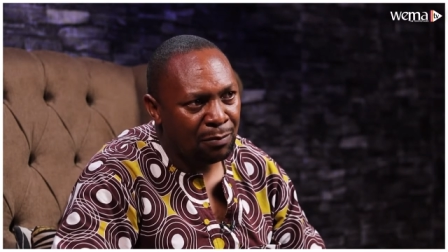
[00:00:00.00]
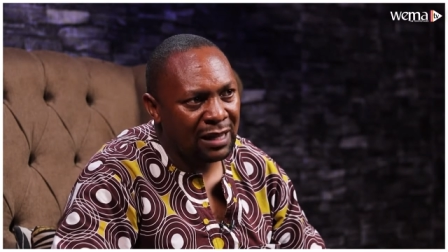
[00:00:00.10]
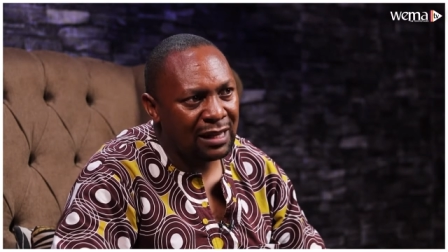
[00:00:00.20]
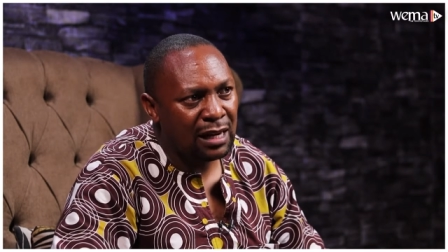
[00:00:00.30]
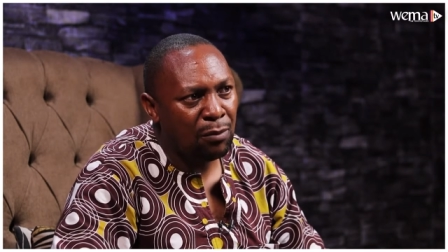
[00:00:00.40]

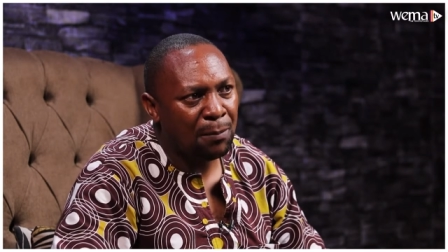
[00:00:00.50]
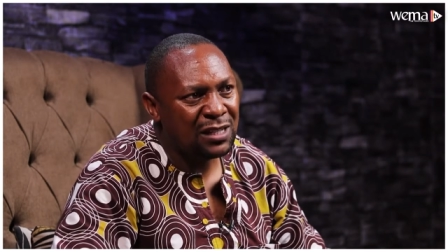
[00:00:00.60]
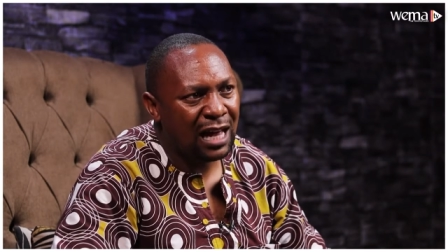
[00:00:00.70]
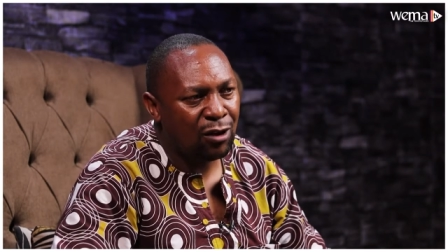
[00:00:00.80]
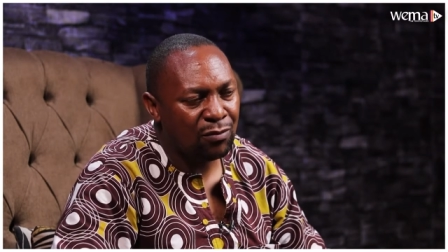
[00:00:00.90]
by the name of
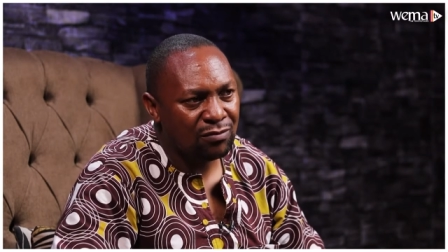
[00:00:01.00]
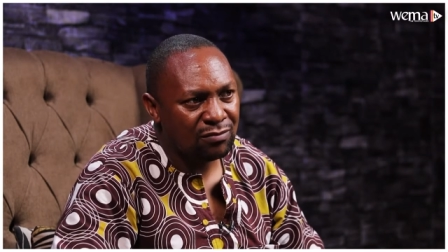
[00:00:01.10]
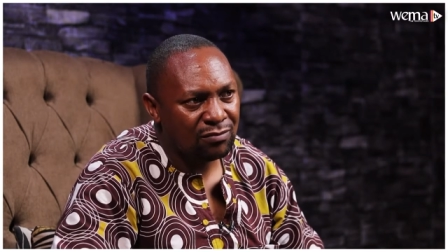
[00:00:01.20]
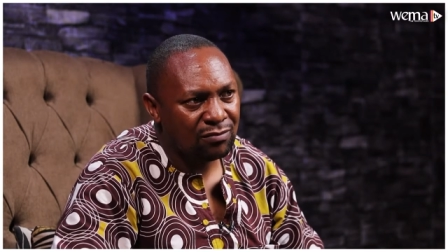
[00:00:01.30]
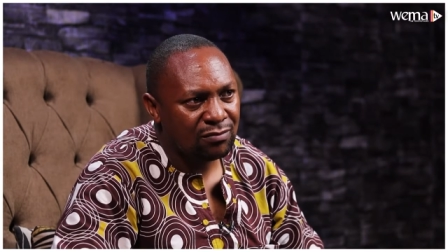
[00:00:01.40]
Absalom,
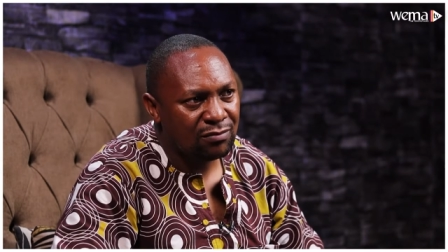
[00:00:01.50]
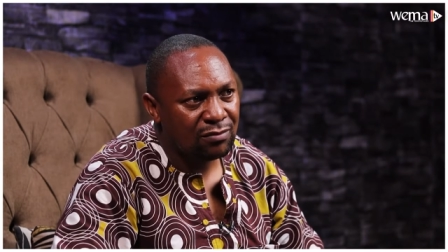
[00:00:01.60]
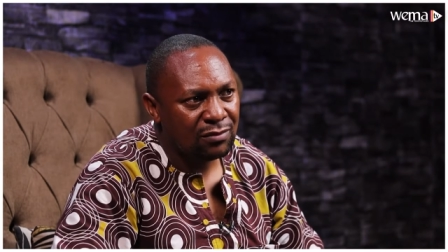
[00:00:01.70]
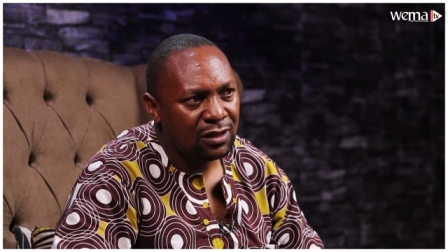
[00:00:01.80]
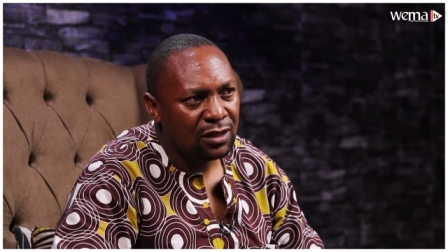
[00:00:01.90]

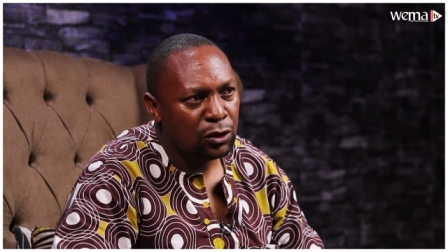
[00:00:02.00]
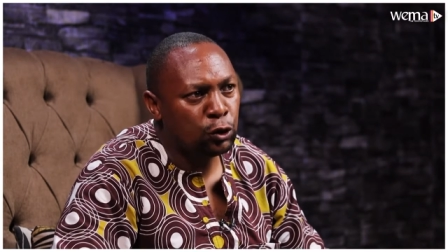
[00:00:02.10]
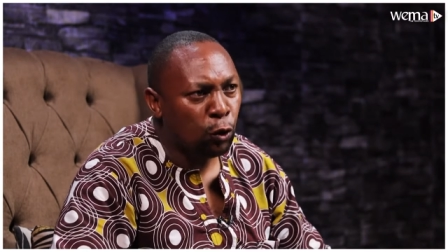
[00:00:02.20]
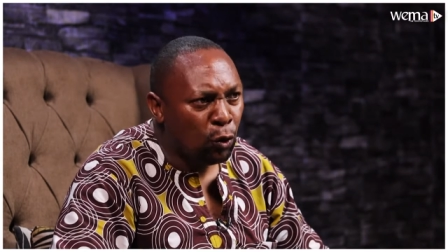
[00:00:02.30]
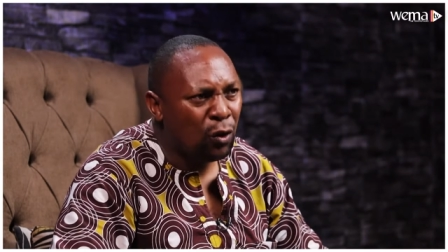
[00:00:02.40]

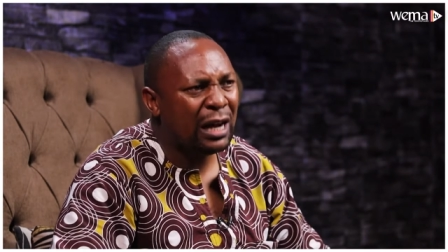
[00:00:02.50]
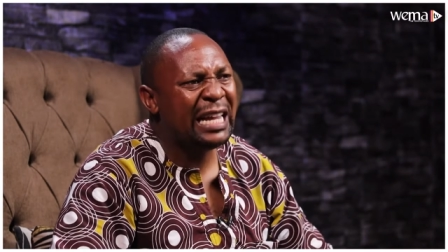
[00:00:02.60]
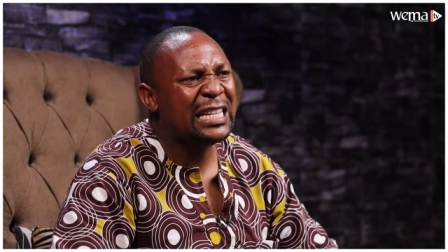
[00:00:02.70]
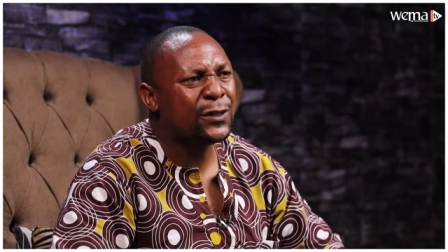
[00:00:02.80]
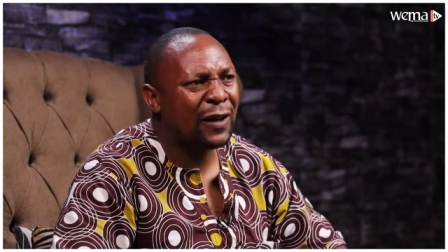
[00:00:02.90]
took
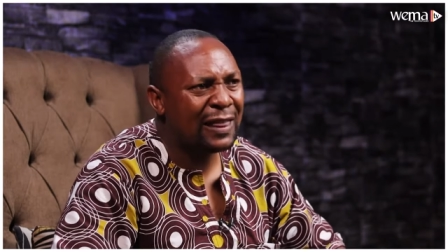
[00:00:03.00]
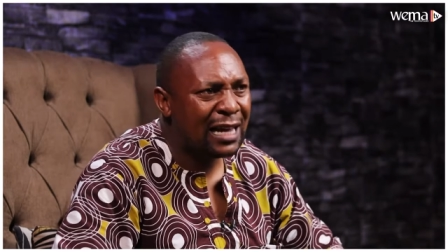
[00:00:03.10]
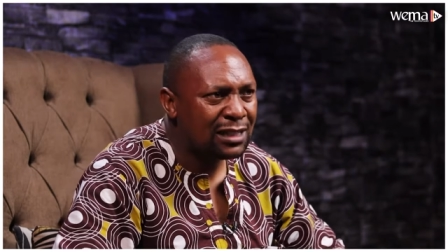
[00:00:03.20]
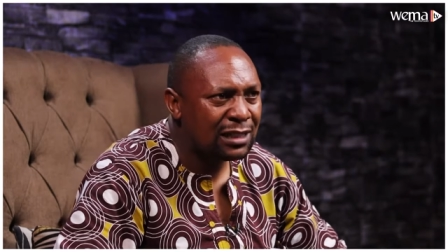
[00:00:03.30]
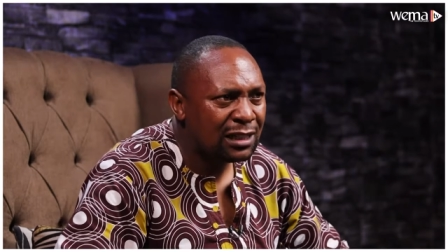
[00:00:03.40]
his
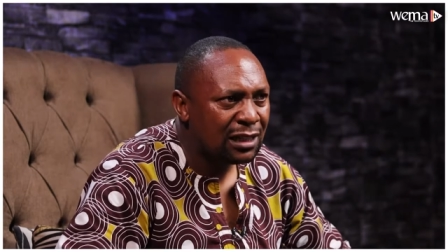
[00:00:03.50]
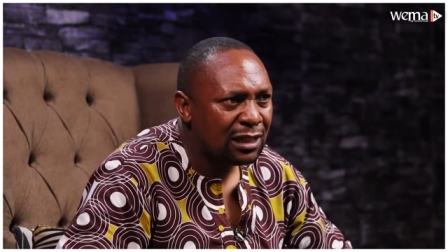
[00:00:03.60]
father's